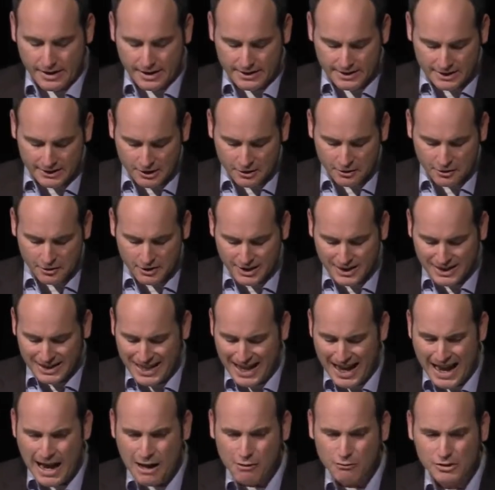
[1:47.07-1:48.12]
And then there are the
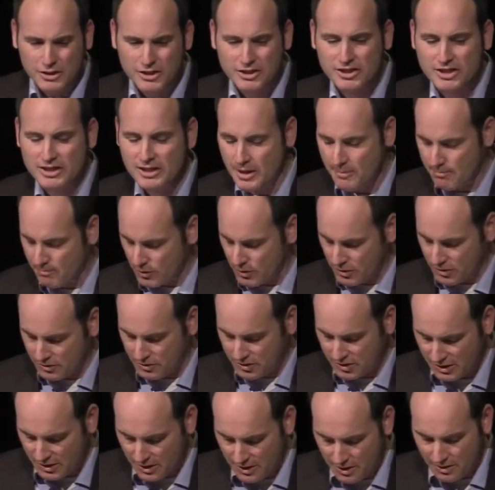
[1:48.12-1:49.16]
countless
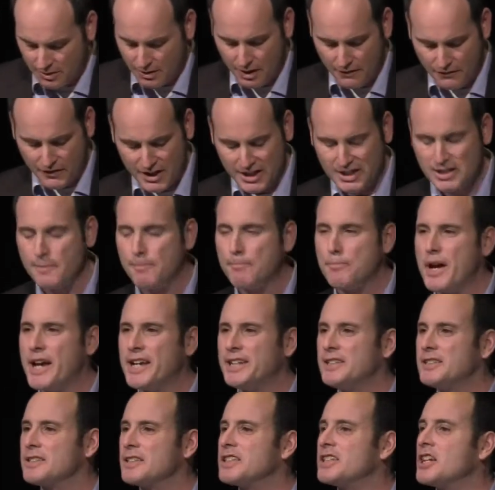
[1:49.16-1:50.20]
numbers of
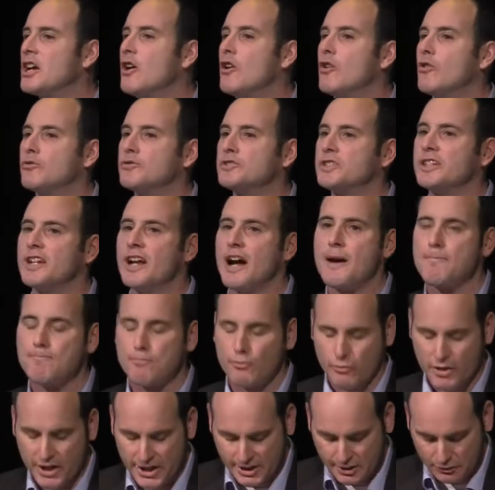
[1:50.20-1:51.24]
independently owned and
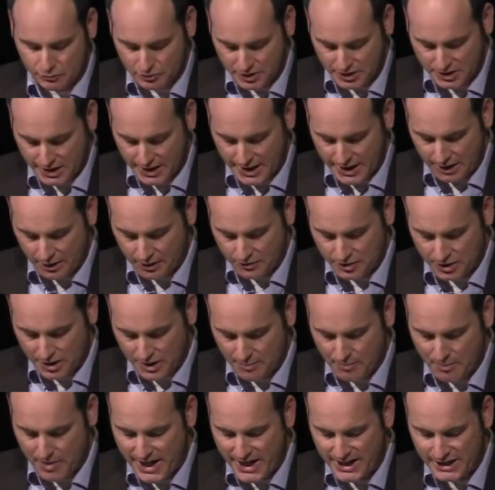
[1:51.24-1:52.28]
operated retailers
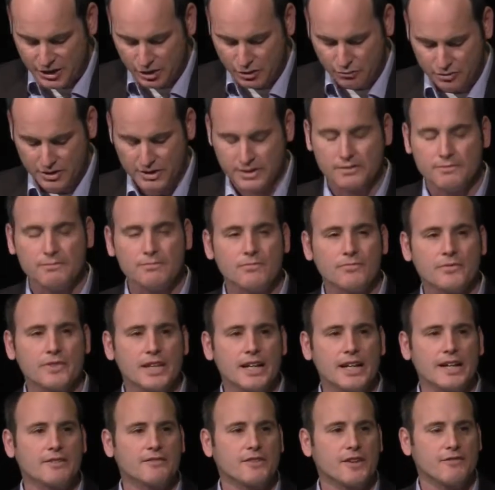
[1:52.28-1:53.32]
on Main Street
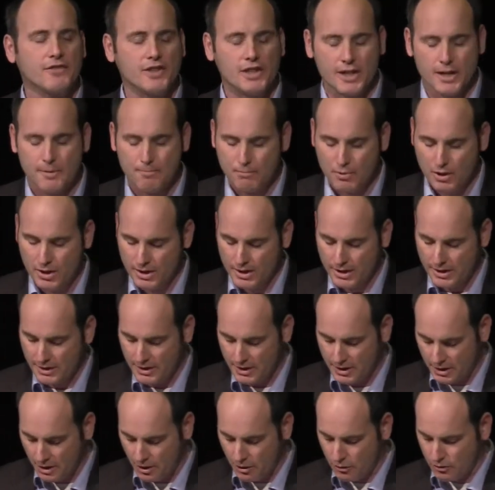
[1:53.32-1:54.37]
that have given up
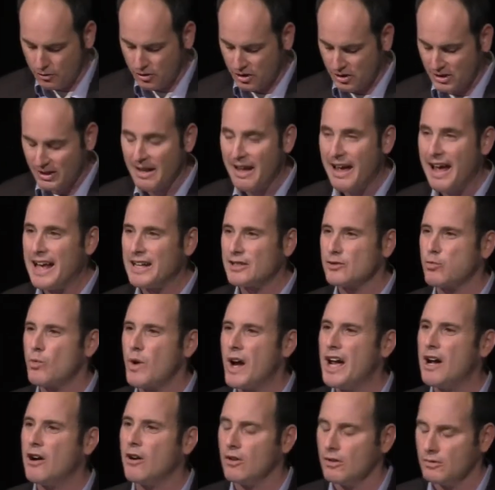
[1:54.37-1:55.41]
the ghost as
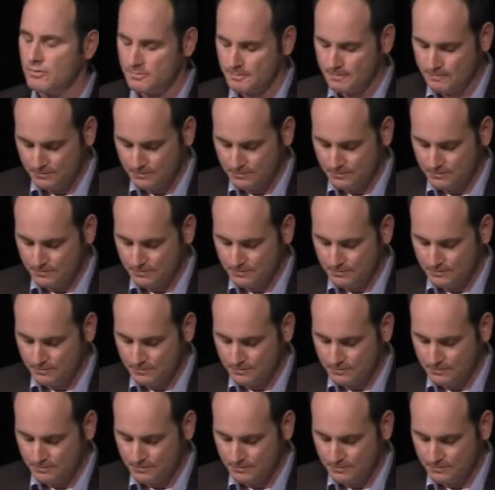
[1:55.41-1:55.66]
well.